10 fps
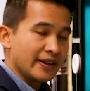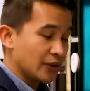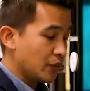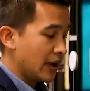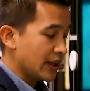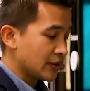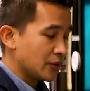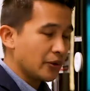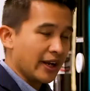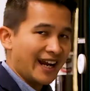that's why it's
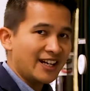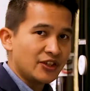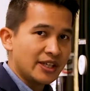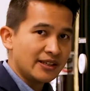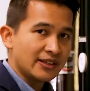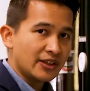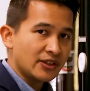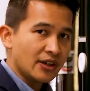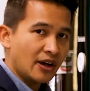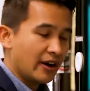called an H D
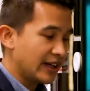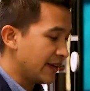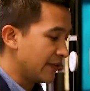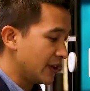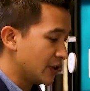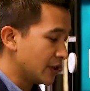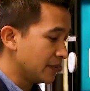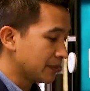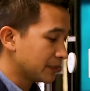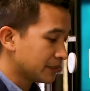sensor, high
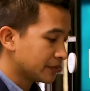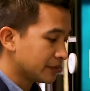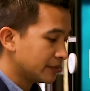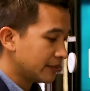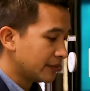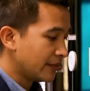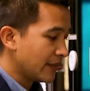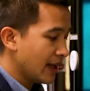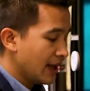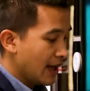definition.
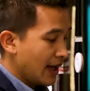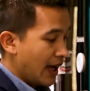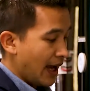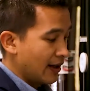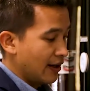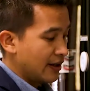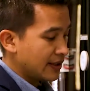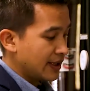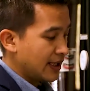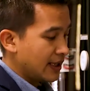And
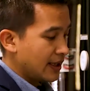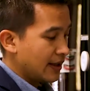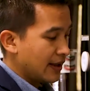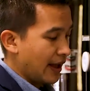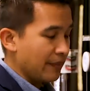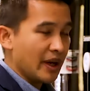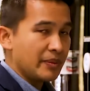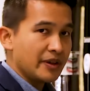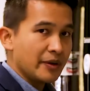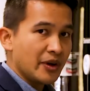lastly, and
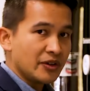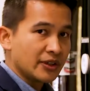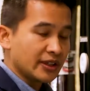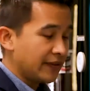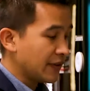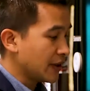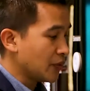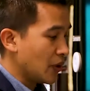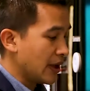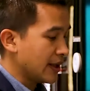maybe the most
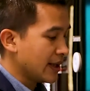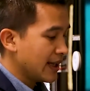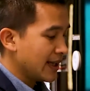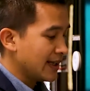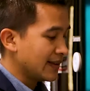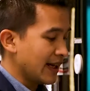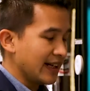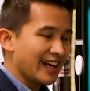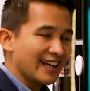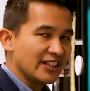significant one, is that
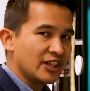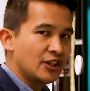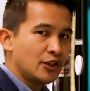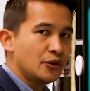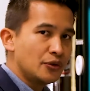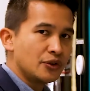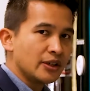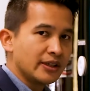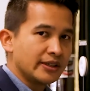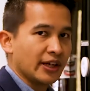it has a
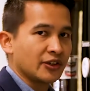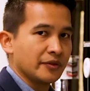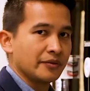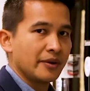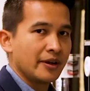huge detection